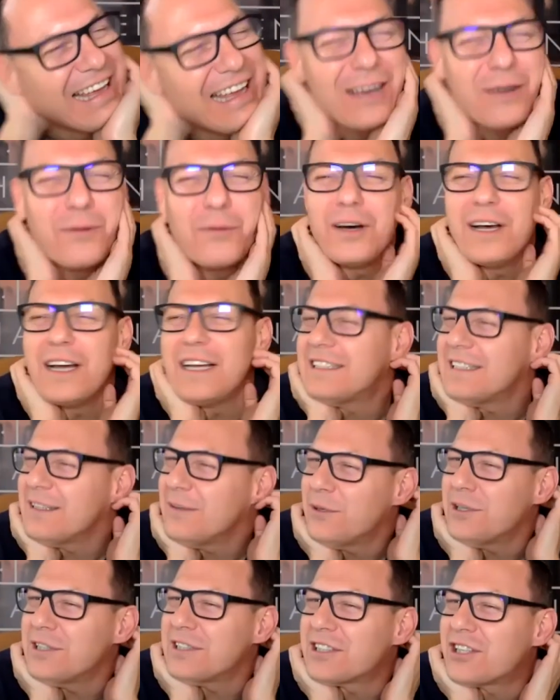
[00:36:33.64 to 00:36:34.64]

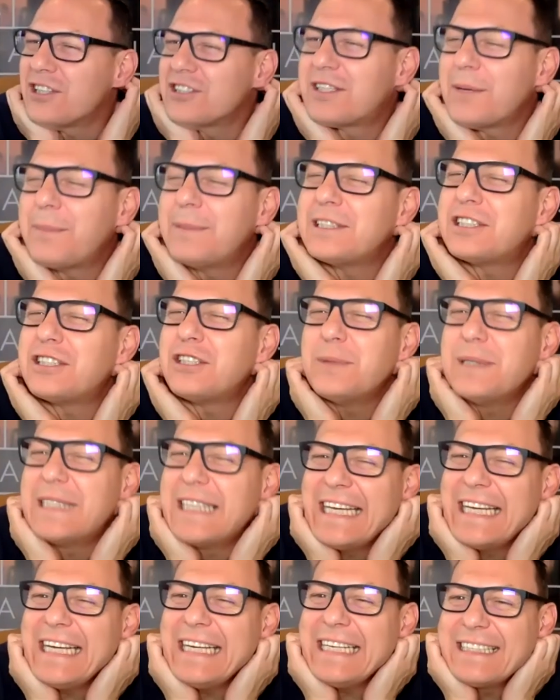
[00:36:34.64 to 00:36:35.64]
it's got something to do with
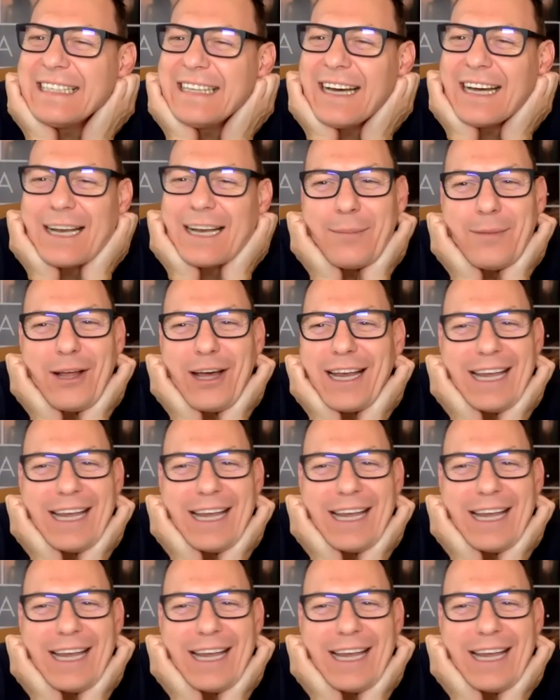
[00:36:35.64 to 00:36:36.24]
Eid? And I'm like,